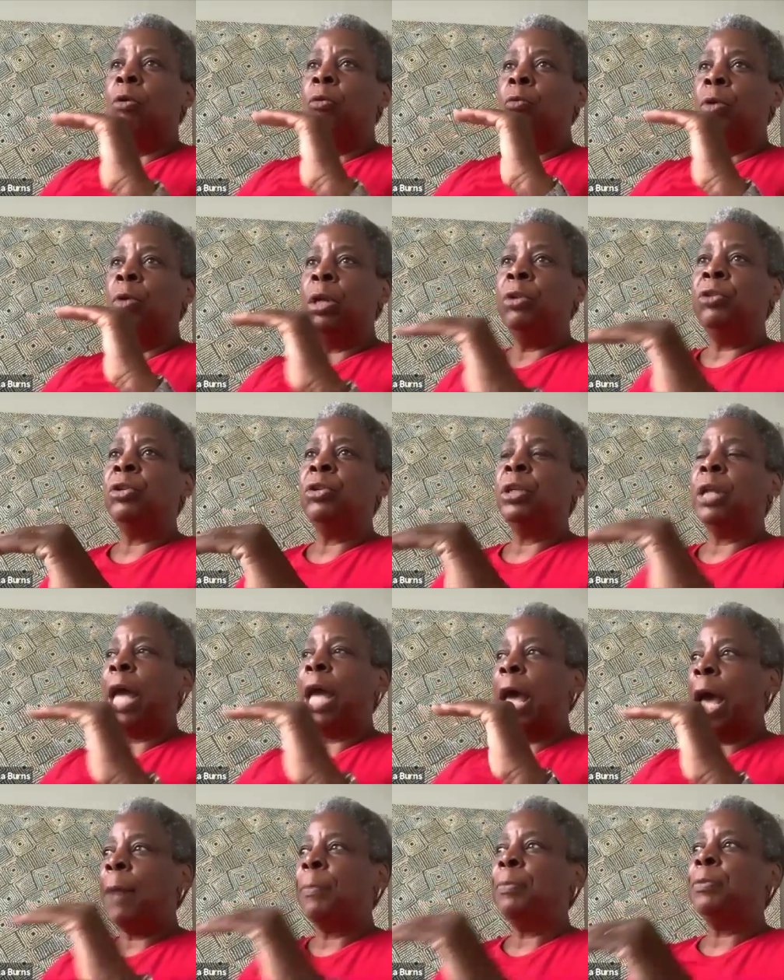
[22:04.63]
We should
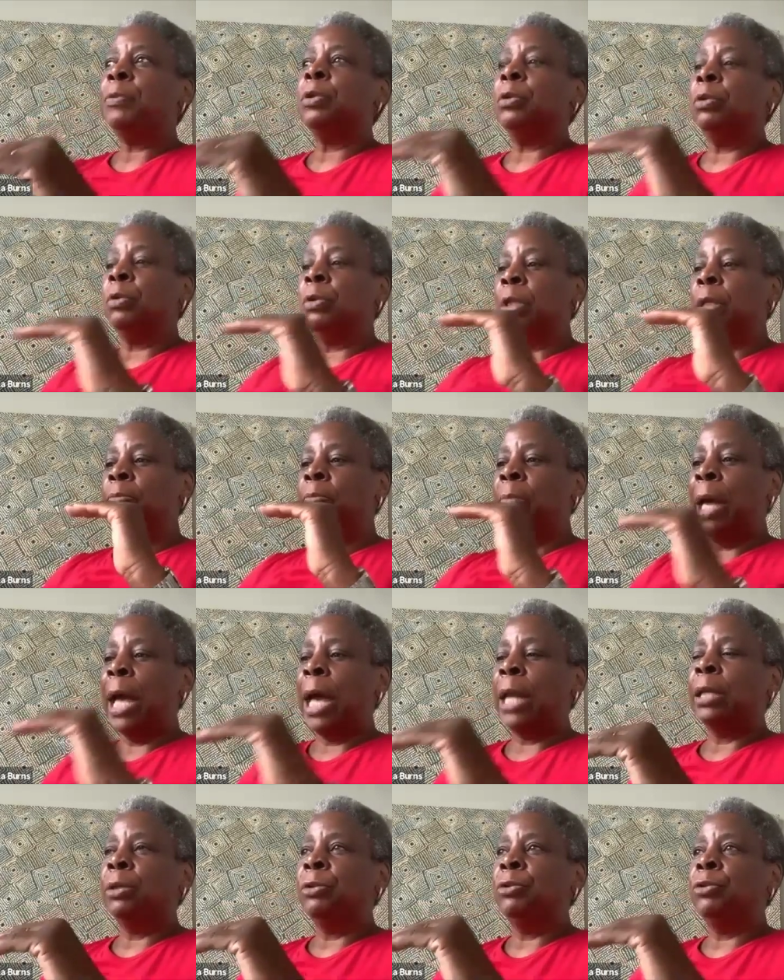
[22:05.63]
absolutely
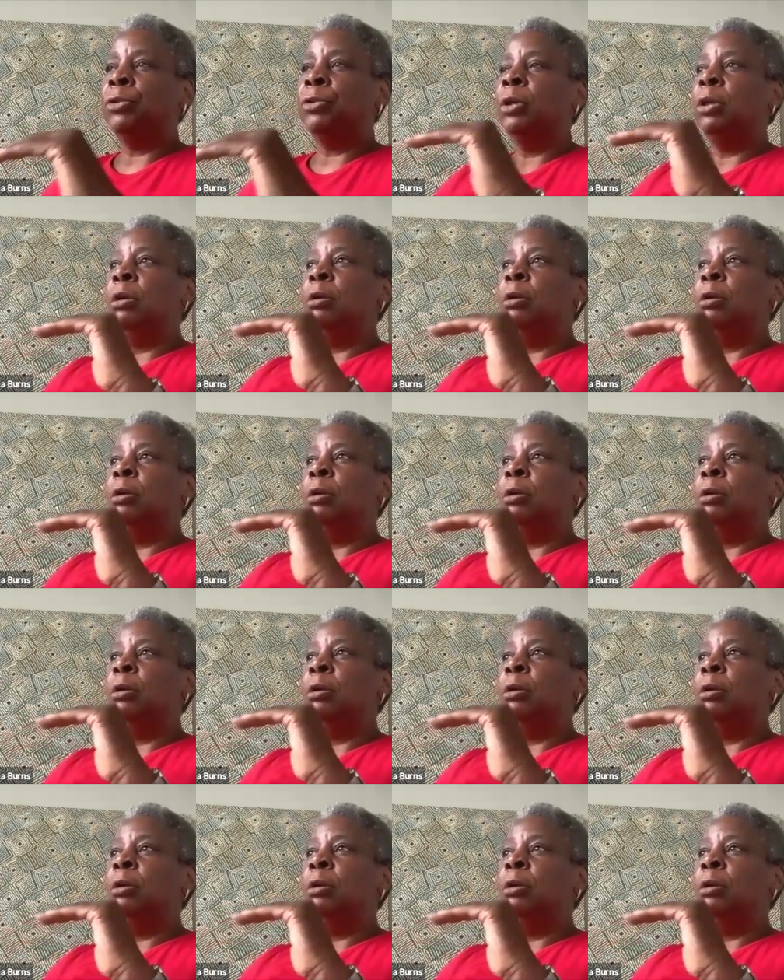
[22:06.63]
manage